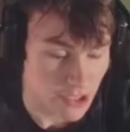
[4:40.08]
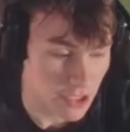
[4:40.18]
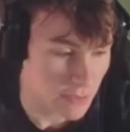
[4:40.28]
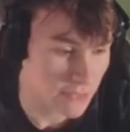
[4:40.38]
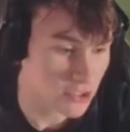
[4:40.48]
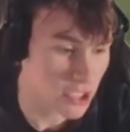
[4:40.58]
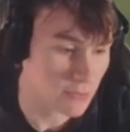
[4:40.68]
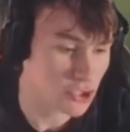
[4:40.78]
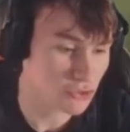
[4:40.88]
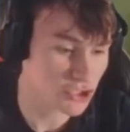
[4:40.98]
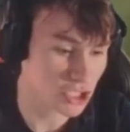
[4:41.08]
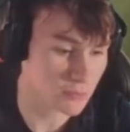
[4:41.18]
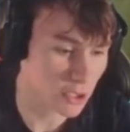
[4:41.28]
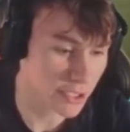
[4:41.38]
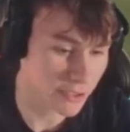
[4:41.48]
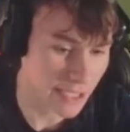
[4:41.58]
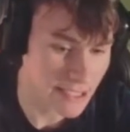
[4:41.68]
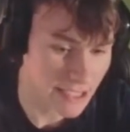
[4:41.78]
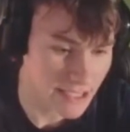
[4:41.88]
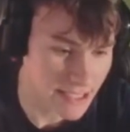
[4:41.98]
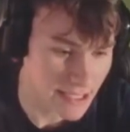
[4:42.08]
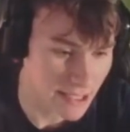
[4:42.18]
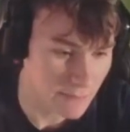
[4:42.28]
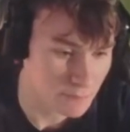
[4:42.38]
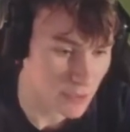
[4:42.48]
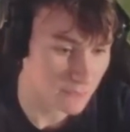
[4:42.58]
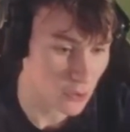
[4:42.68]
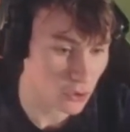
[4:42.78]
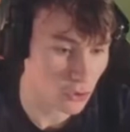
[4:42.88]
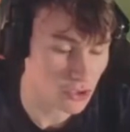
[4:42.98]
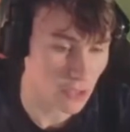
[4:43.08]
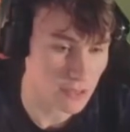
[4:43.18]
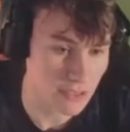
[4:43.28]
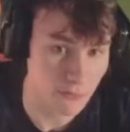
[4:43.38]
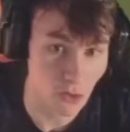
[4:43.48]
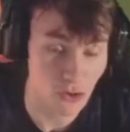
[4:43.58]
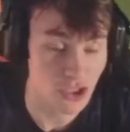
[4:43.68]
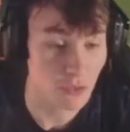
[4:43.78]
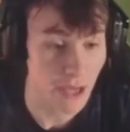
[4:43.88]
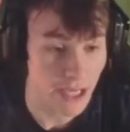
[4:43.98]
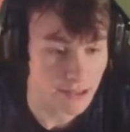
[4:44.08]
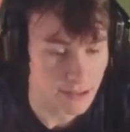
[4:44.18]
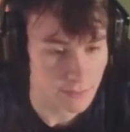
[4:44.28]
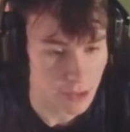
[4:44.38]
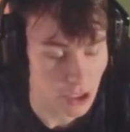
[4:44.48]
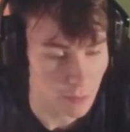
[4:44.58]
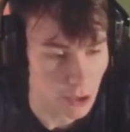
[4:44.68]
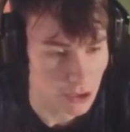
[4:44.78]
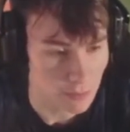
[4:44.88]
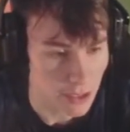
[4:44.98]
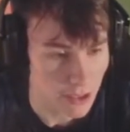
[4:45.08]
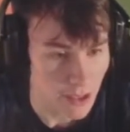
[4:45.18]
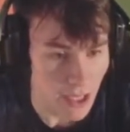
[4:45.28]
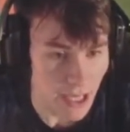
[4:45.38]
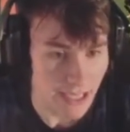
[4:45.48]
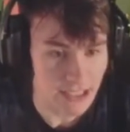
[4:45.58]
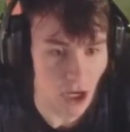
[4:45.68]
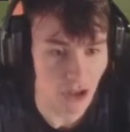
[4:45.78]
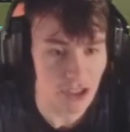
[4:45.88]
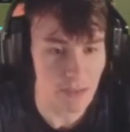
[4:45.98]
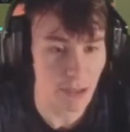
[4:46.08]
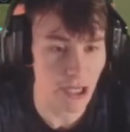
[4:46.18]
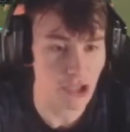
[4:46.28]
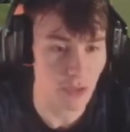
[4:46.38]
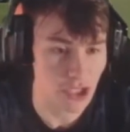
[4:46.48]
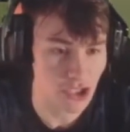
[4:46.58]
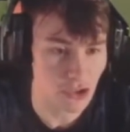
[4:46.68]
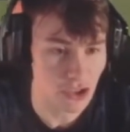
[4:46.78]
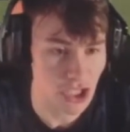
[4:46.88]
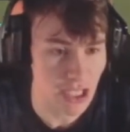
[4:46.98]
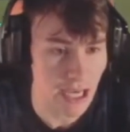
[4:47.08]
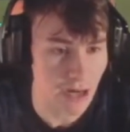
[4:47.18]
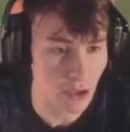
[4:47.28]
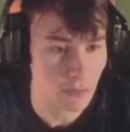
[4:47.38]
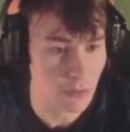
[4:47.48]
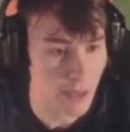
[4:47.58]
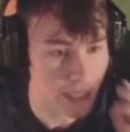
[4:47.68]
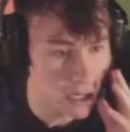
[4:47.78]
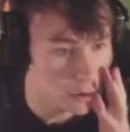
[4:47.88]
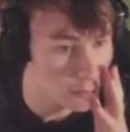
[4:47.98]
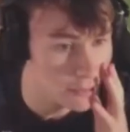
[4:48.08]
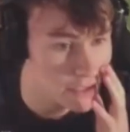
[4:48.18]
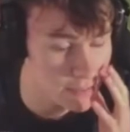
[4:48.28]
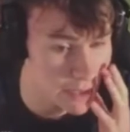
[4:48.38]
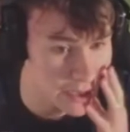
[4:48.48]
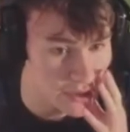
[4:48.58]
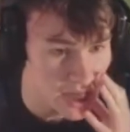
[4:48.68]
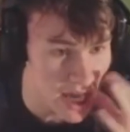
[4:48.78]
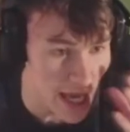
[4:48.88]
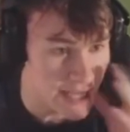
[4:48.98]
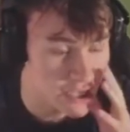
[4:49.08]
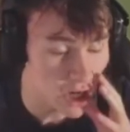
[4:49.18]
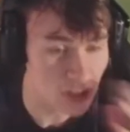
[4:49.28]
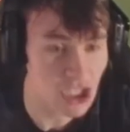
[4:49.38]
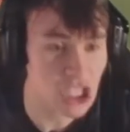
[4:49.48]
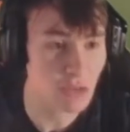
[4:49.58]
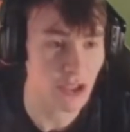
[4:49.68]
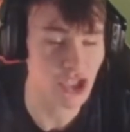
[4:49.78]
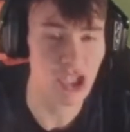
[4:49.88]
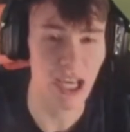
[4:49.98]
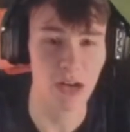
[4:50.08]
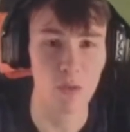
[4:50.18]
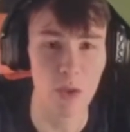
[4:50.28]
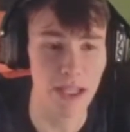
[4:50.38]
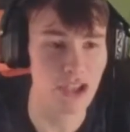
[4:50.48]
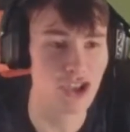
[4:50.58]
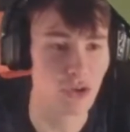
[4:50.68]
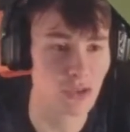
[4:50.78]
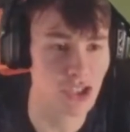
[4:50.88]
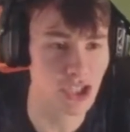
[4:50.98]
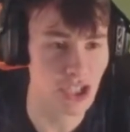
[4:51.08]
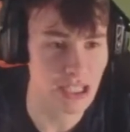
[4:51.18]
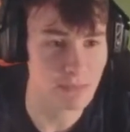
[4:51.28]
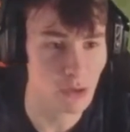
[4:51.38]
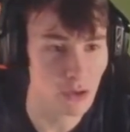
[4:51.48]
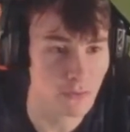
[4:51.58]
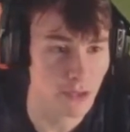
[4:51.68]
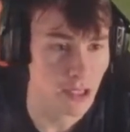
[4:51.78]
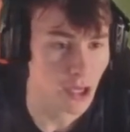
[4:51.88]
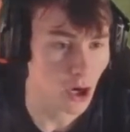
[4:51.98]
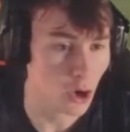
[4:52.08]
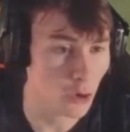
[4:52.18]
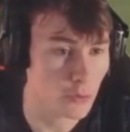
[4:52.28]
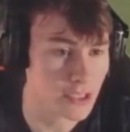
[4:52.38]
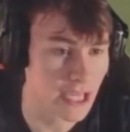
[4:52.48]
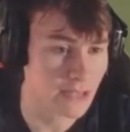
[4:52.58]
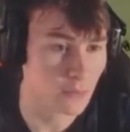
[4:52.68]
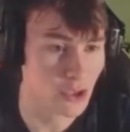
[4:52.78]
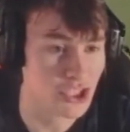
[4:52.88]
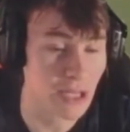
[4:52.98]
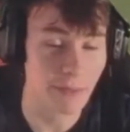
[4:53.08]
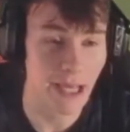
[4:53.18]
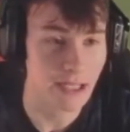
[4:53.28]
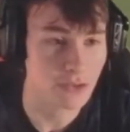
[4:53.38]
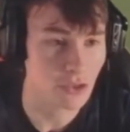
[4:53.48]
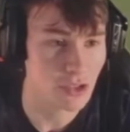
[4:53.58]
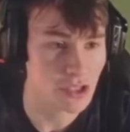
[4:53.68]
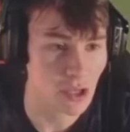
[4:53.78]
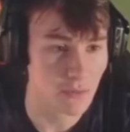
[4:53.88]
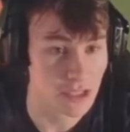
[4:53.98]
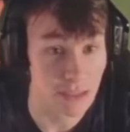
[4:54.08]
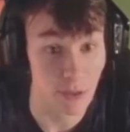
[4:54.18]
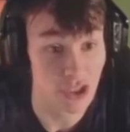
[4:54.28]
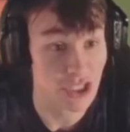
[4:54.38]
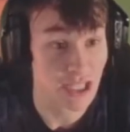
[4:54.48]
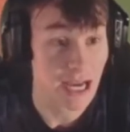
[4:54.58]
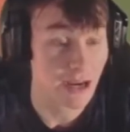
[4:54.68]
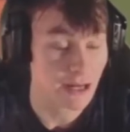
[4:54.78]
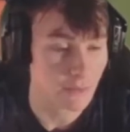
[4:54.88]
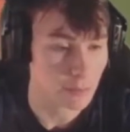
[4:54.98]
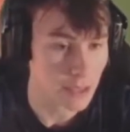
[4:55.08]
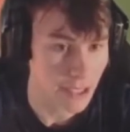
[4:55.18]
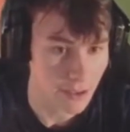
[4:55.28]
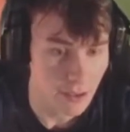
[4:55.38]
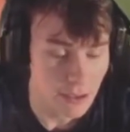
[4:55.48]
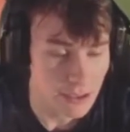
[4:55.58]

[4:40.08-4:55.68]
See when Jonas got the ball here, guys. You can see that Flowcoats, obviously Flowcoats in the red, the top 100 player, he's constantly player switching. So you'll see the arrow, the red arrow above his players. He's constantly switching, kind of reading Jonas's next move. Always kind of one step ahead of Jonas, obviously because he's the higher level player.